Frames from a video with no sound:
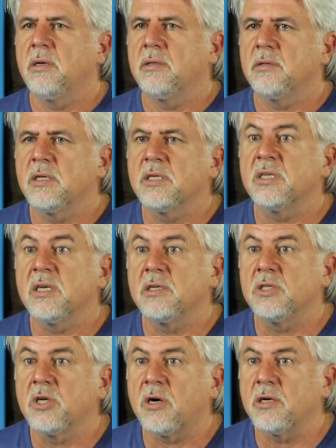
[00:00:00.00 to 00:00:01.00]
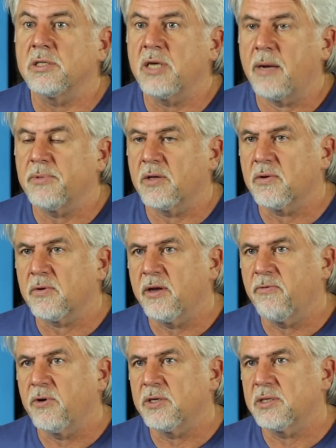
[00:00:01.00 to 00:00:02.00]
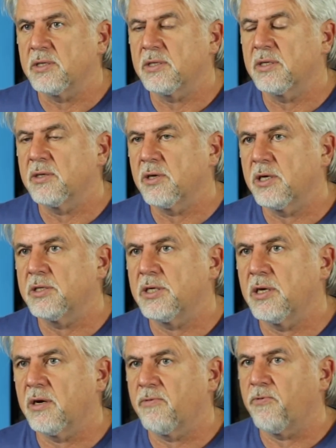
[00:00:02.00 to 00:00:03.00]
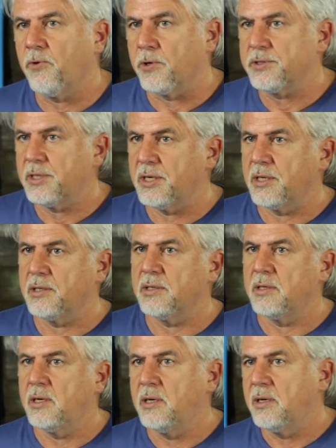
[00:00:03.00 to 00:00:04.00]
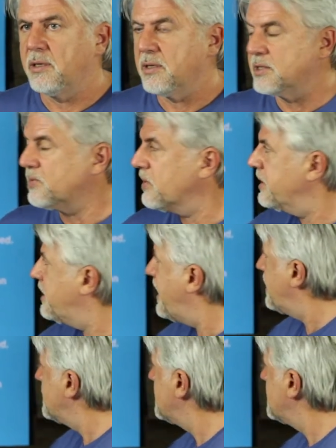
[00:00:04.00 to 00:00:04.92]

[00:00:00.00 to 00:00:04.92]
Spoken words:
This is in John chapter 3, verses 13 and 14. Let's read that.